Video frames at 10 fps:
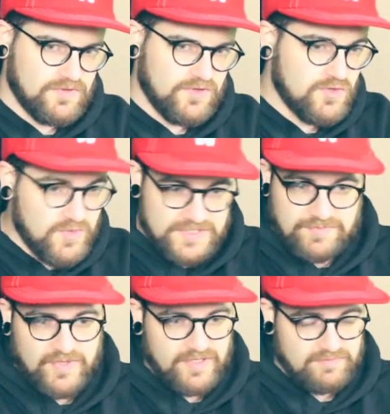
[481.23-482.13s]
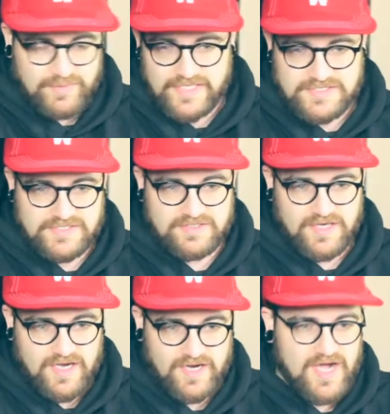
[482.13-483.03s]
newest but best
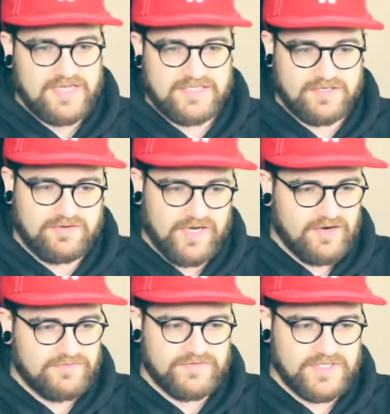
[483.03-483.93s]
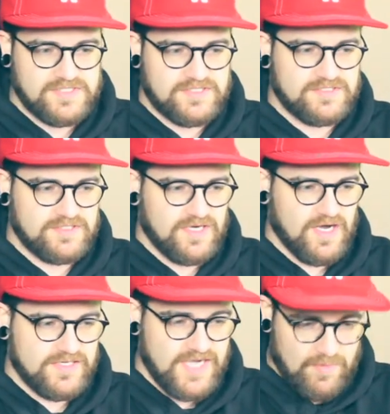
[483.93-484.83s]
content creator friends,
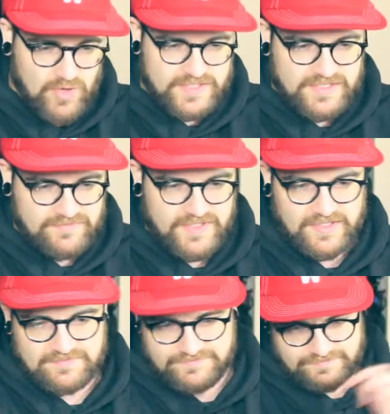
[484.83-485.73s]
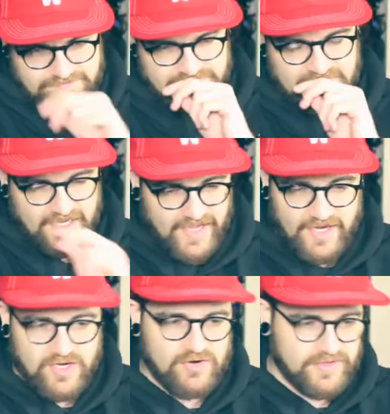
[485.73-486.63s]
Time Walk TV and
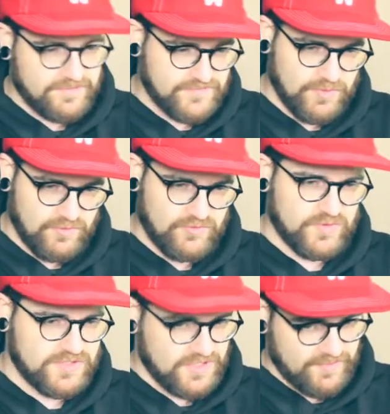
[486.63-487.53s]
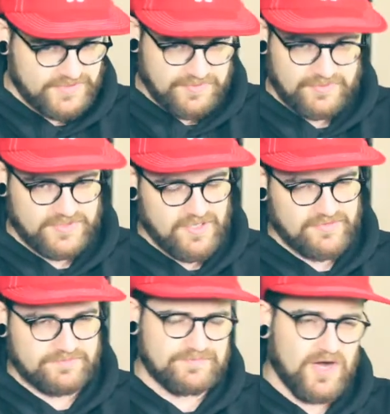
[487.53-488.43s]
Hey Kona. They're both Twitch streamers. They're both
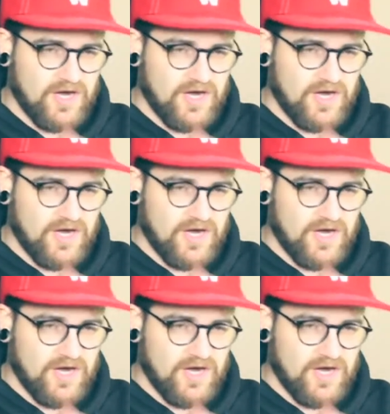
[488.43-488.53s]
awesome.